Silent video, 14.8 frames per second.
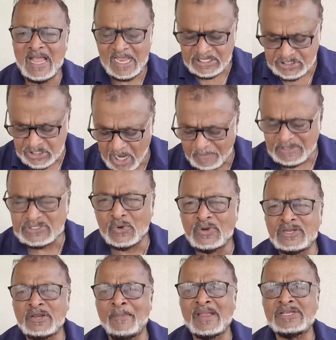his job is
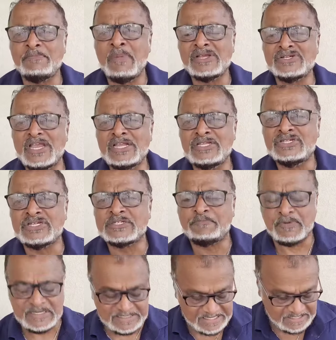only to measure inches
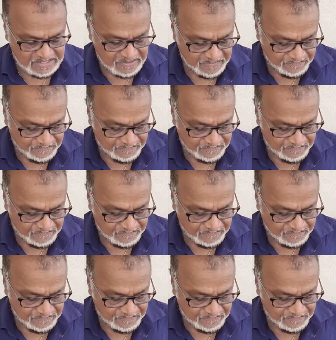per seat.